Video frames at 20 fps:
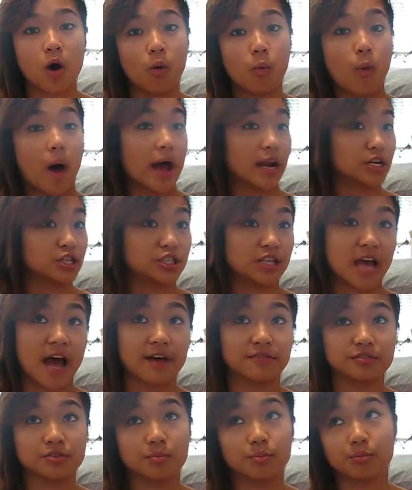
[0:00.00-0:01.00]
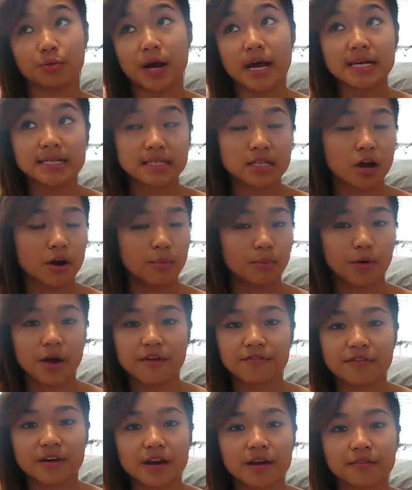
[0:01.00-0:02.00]
why does she have to impress her
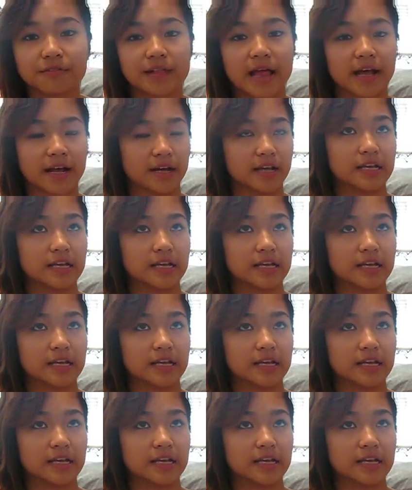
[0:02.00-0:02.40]
boyfriend of like